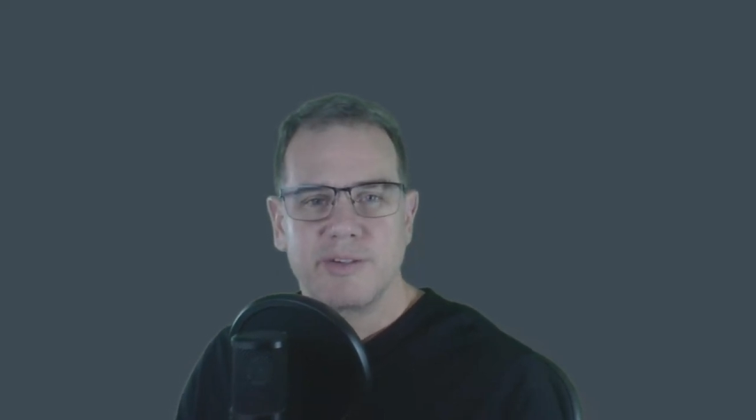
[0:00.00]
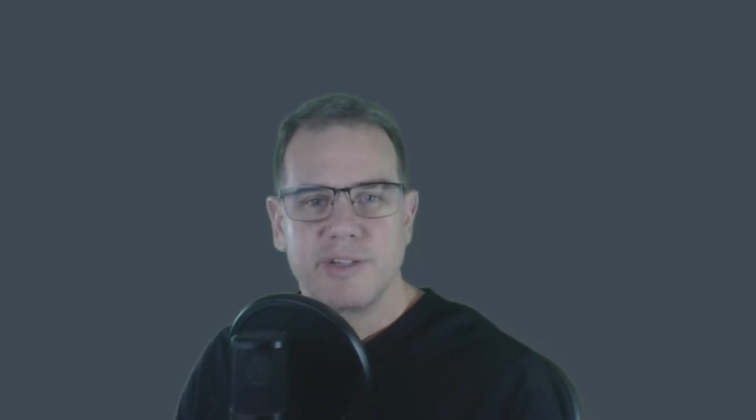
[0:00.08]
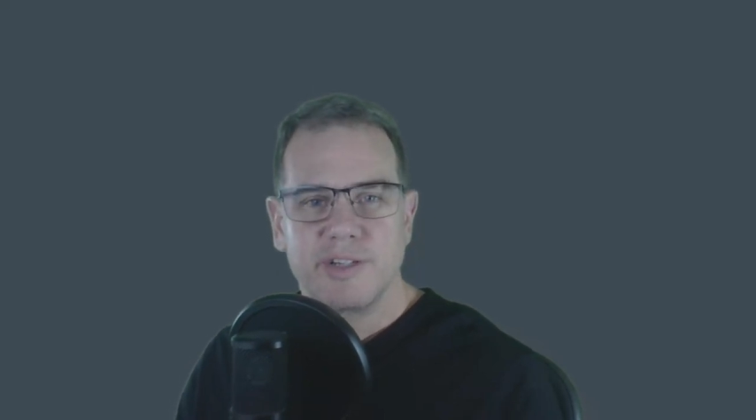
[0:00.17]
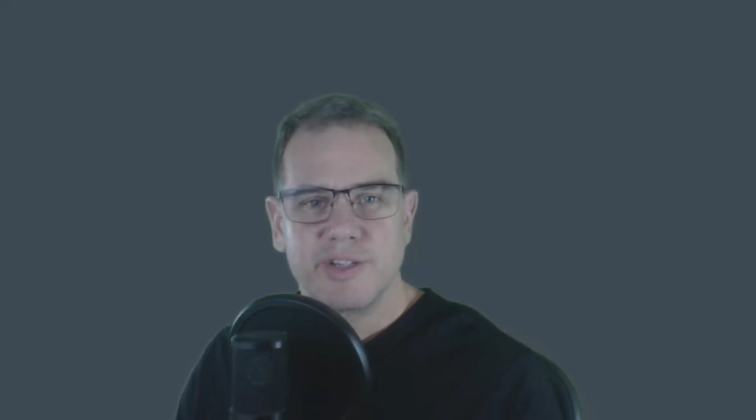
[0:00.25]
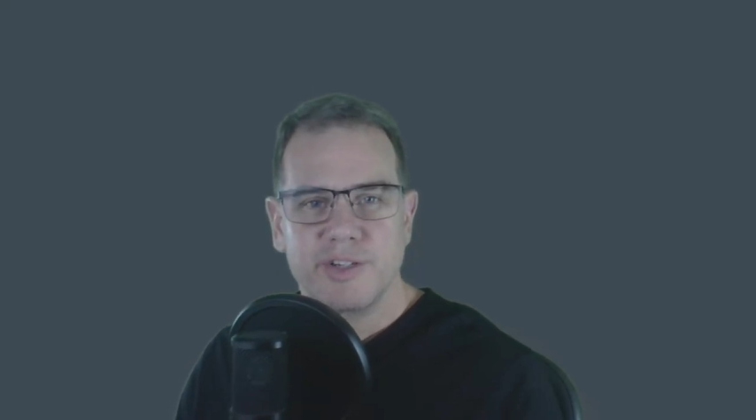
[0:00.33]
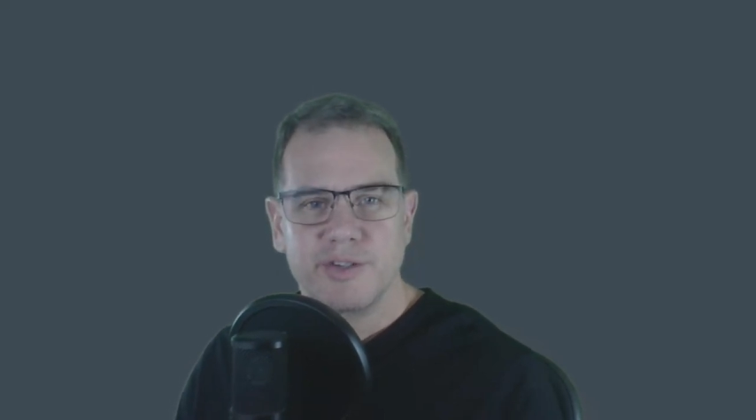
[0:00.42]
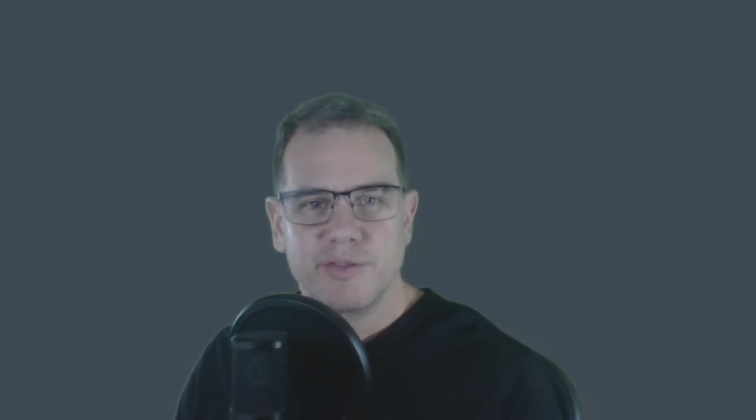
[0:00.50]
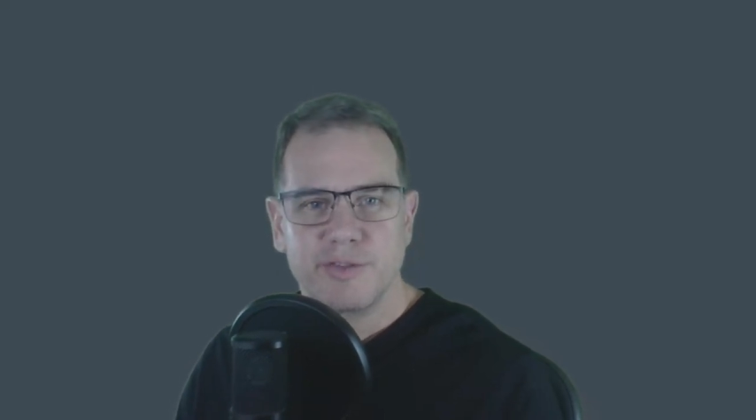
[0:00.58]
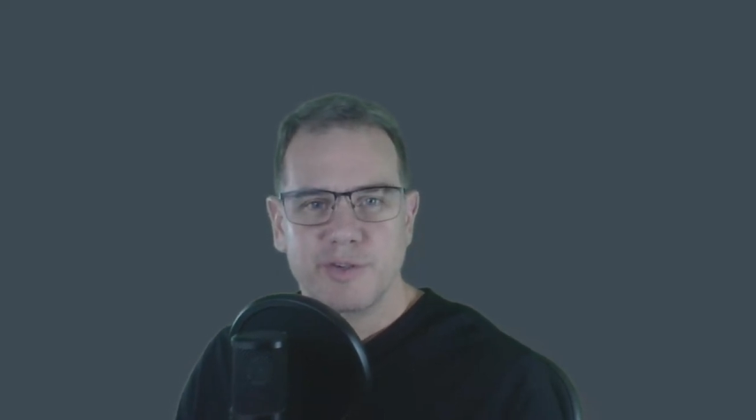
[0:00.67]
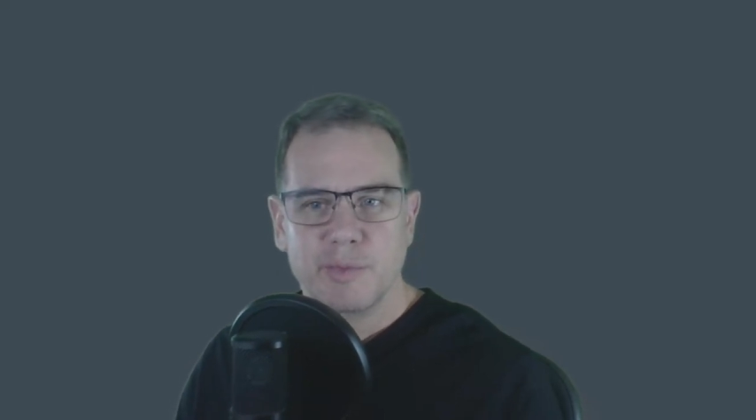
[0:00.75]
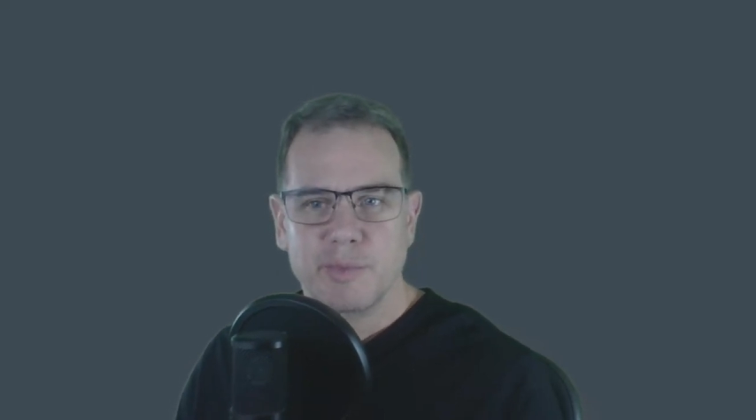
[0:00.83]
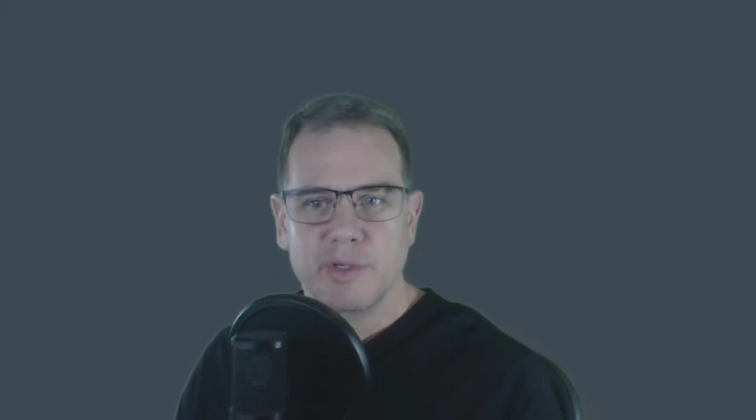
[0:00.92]
edition of
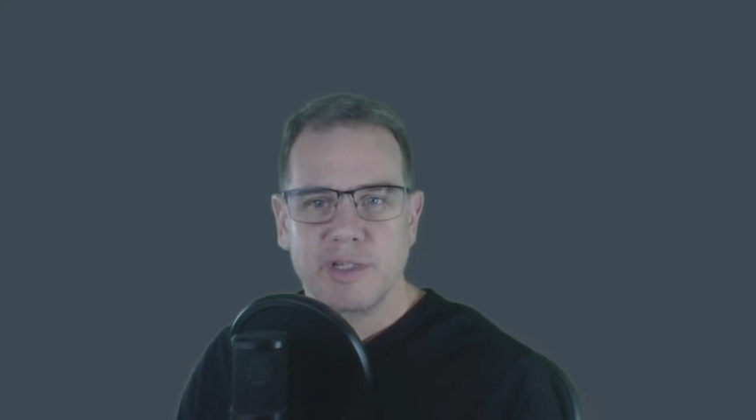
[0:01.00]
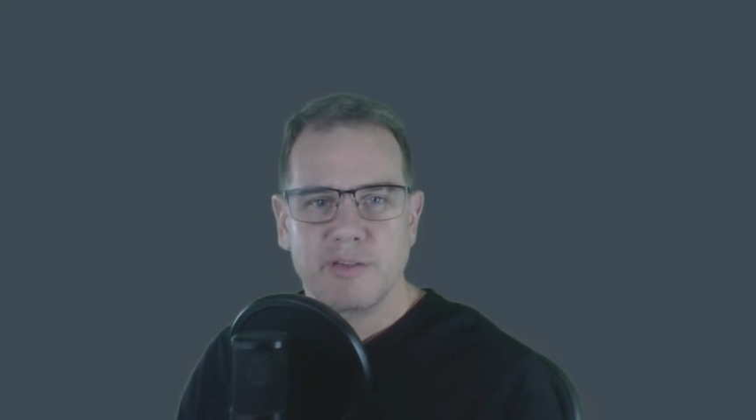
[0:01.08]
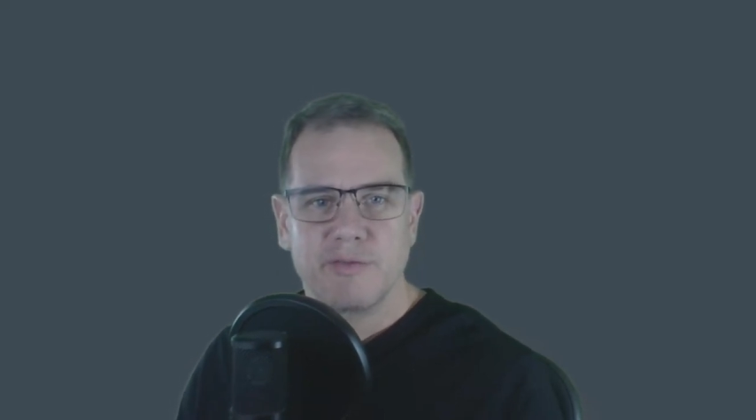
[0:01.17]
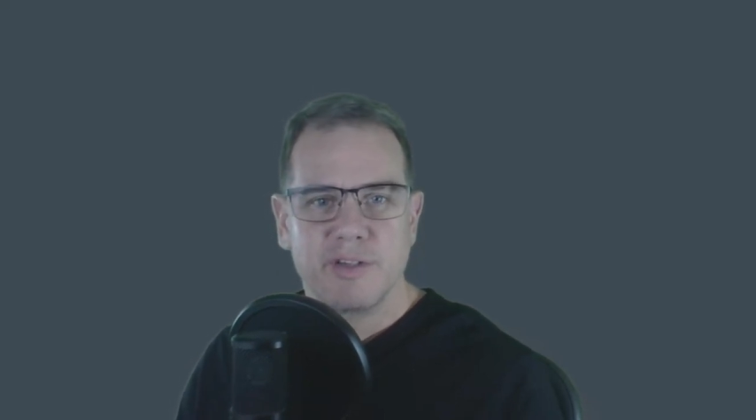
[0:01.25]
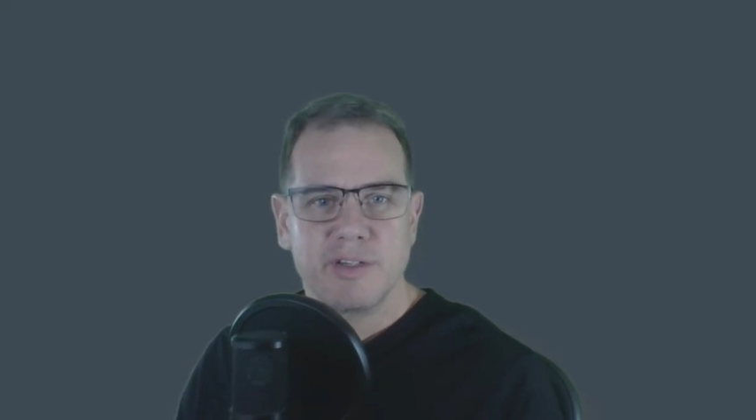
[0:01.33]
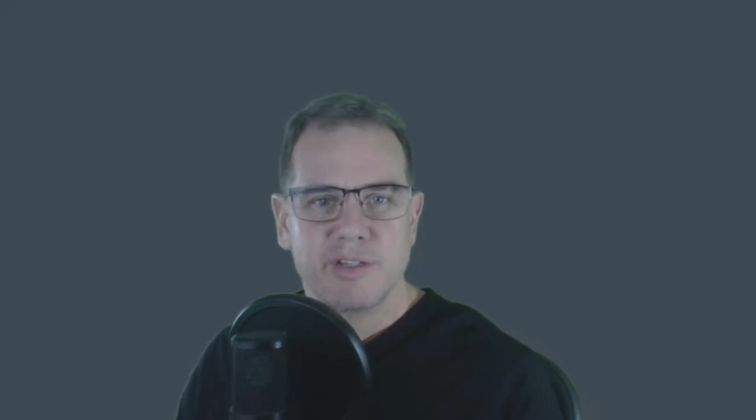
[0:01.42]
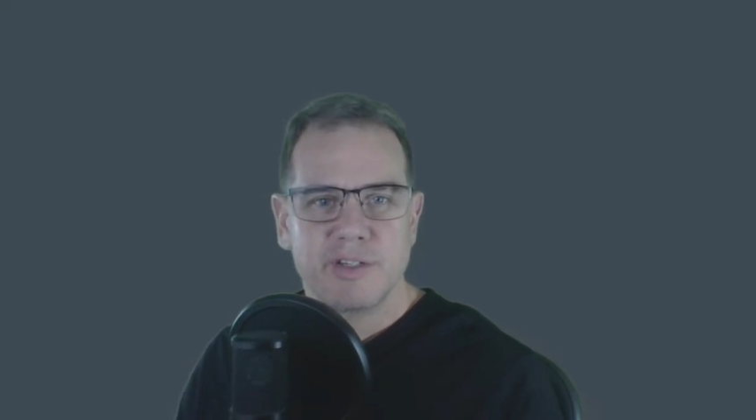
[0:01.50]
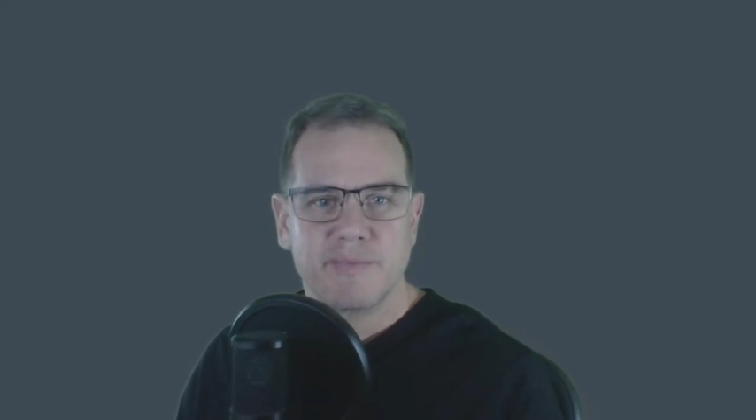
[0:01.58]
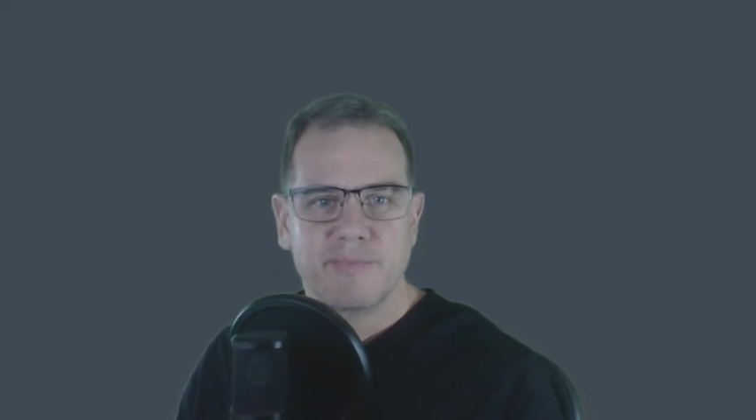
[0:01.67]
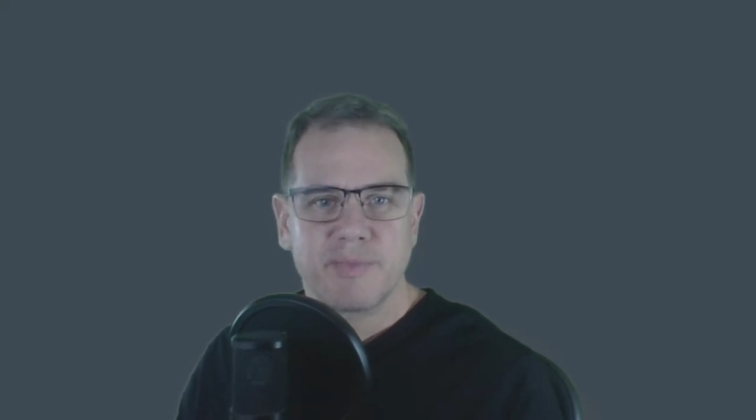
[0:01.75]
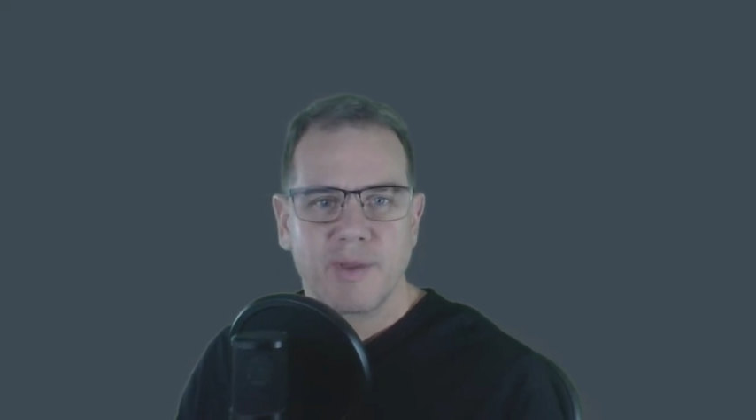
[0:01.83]
Scripting Adventure.